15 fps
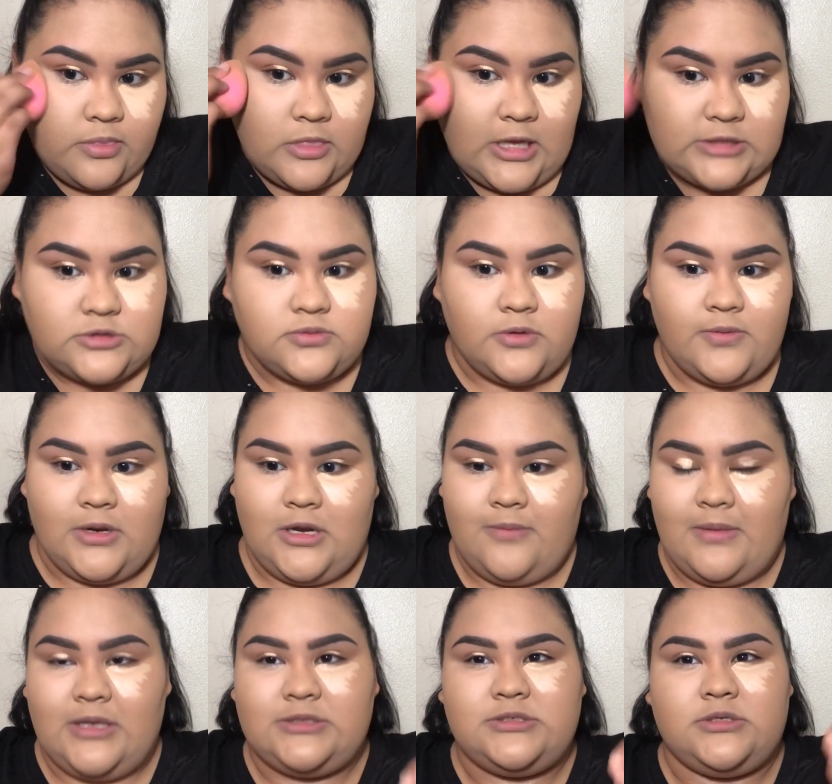that's what really
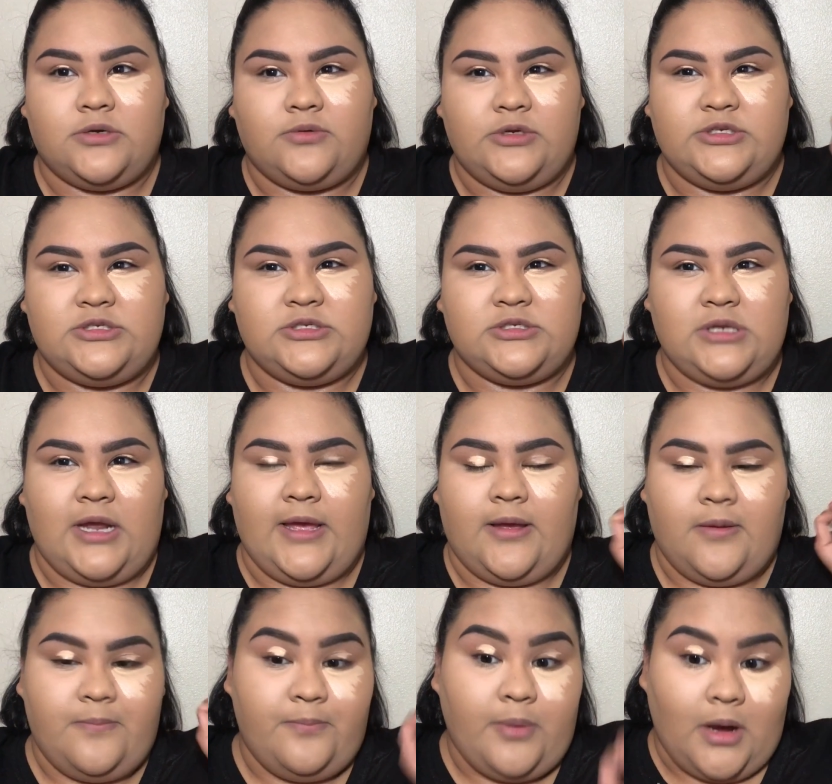makes the creases
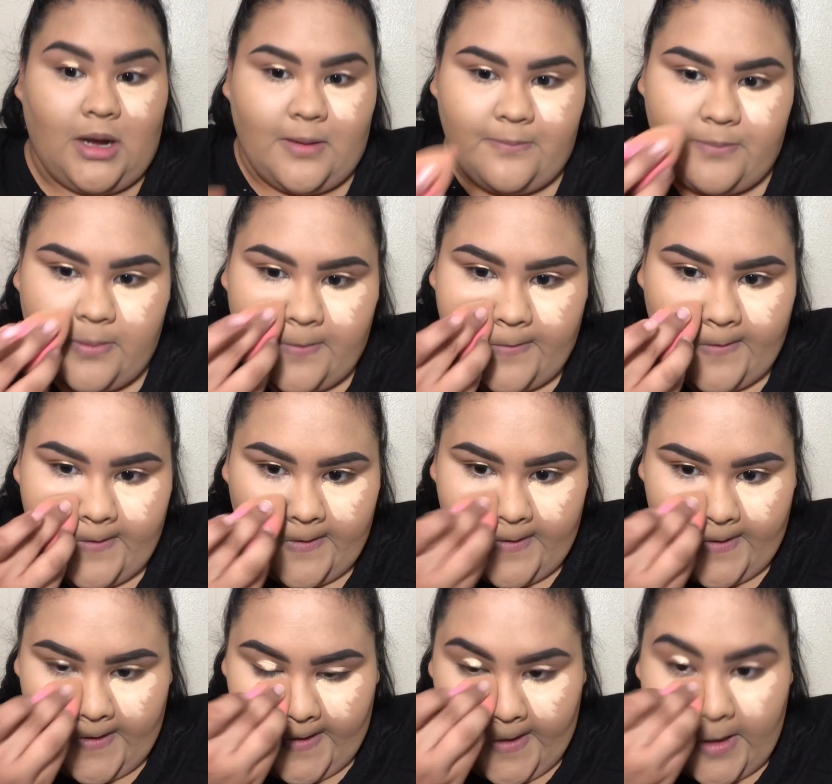like pop.
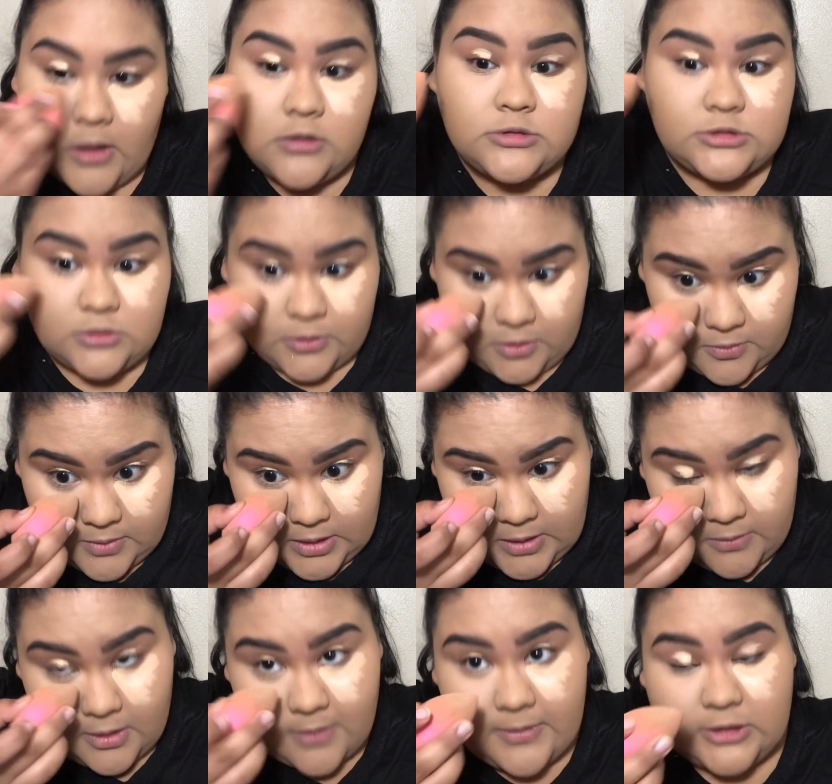So you really
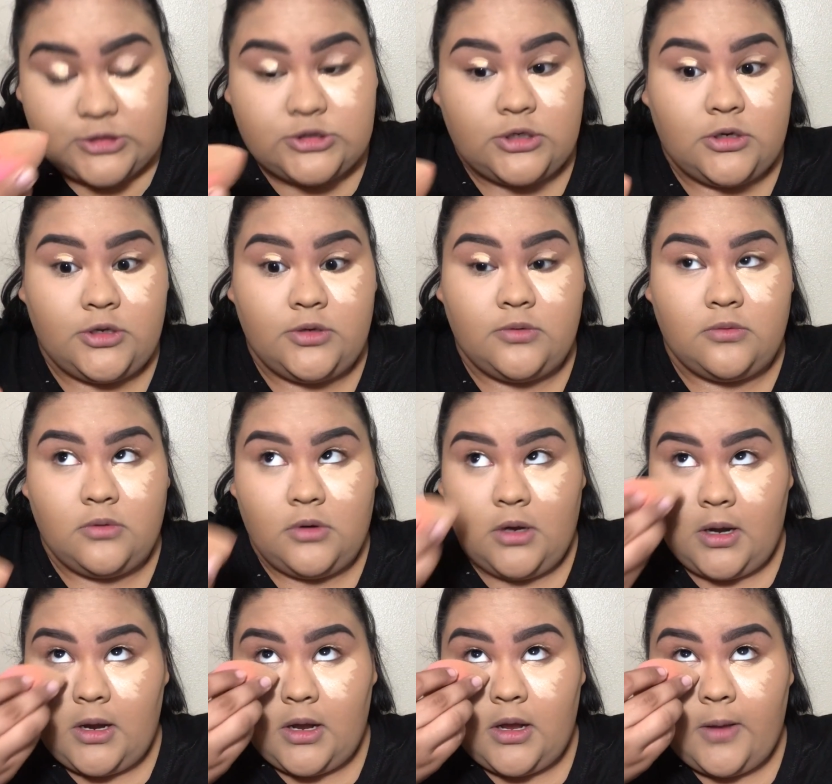want to make sure you
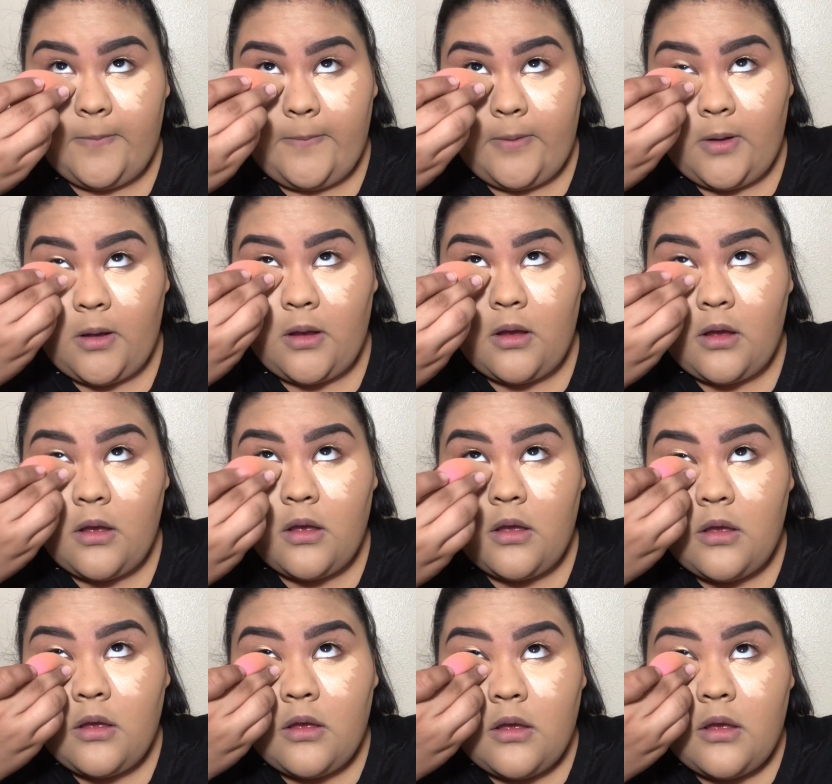look up
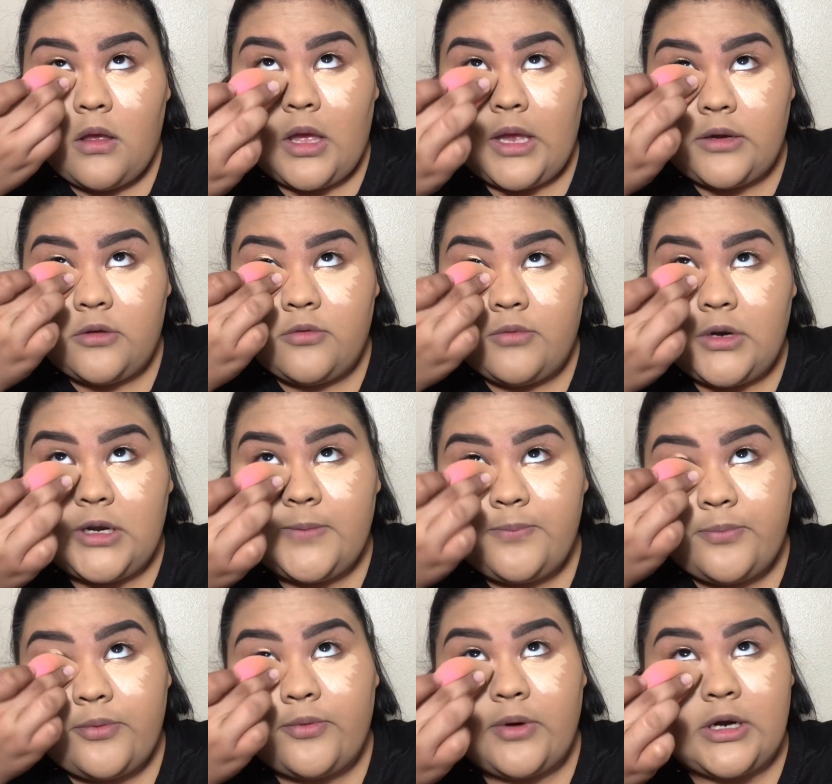and you really
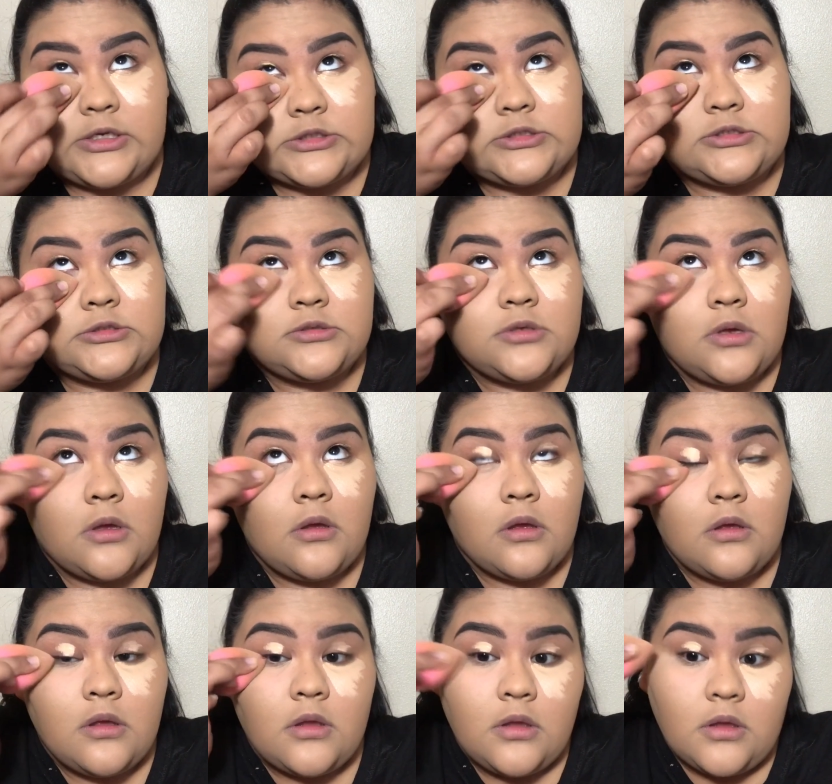press
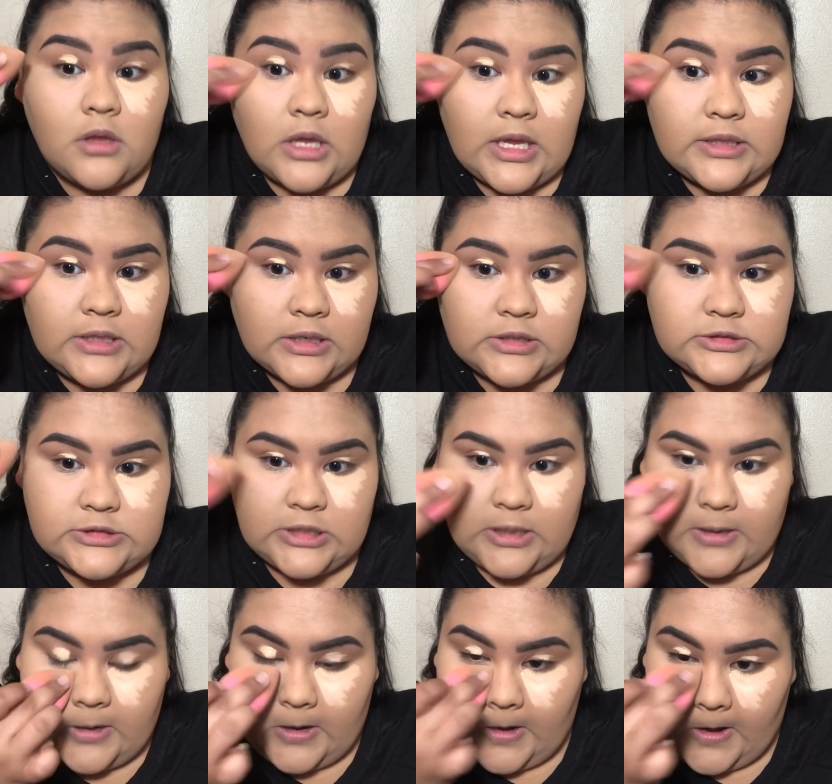in the
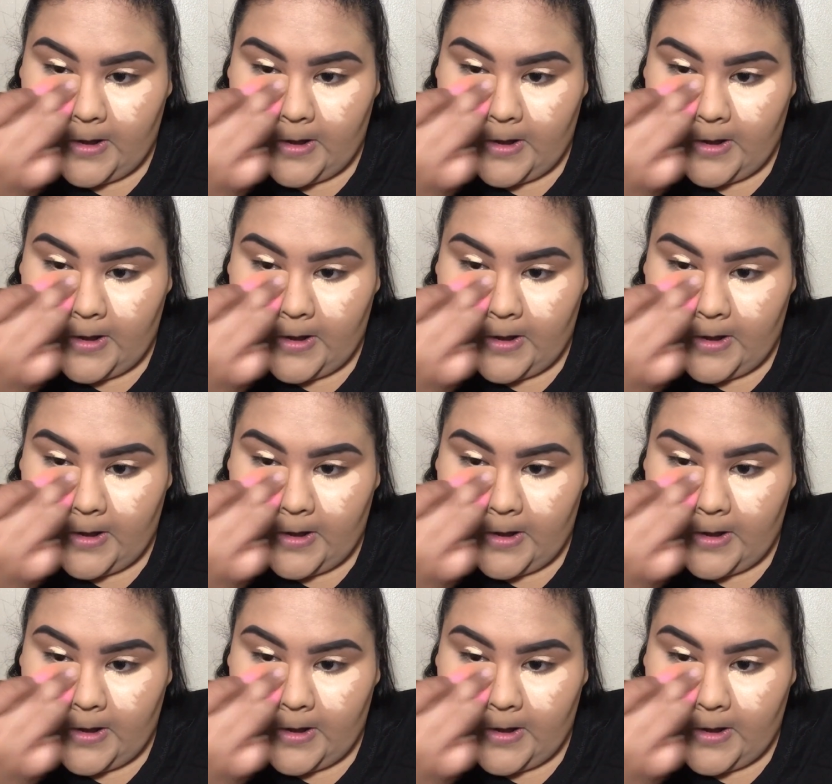concealer.